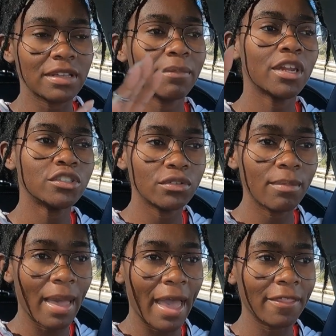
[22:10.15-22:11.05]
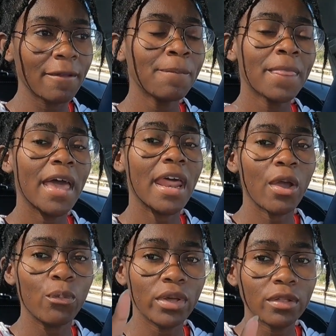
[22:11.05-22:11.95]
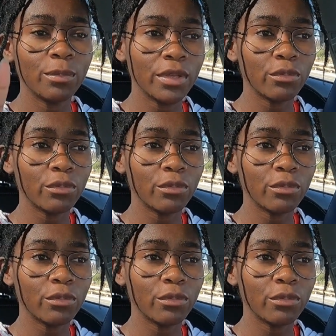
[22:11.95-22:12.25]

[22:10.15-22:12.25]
I'm going to do the math, and I will be